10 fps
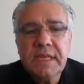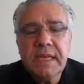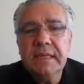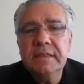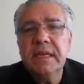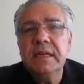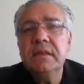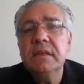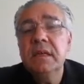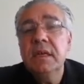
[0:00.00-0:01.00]
and
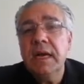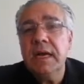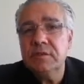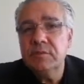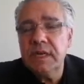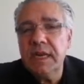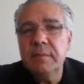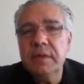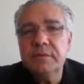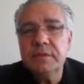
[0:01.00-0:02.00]
then as we climb
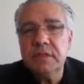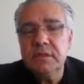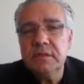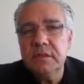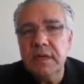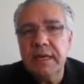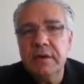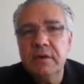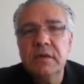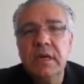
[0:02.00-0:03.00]
up the
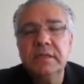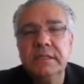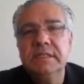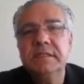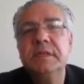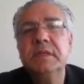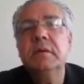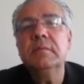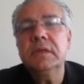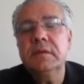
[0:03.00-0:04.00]
ladder, our needs
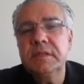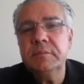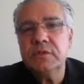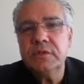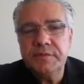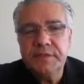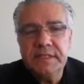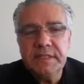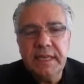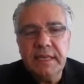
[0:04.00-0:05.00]
become a little bit more
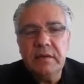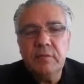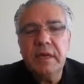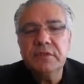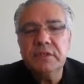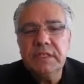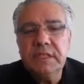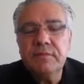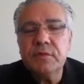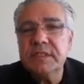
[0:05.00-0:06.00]
sophisticated. We have the
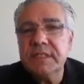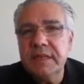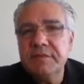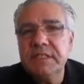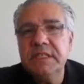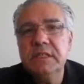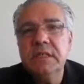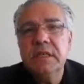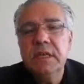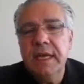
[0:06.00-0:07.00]
need for safety
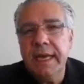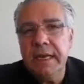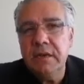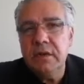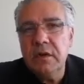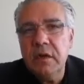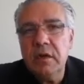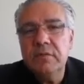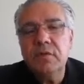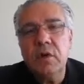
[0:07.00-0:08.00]
and the
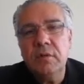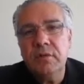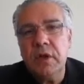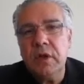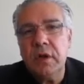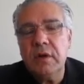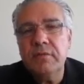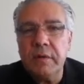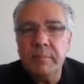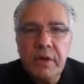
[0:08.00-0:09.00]
love of
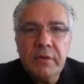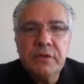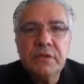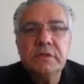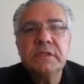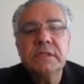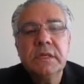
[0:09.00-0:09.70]
our mothers,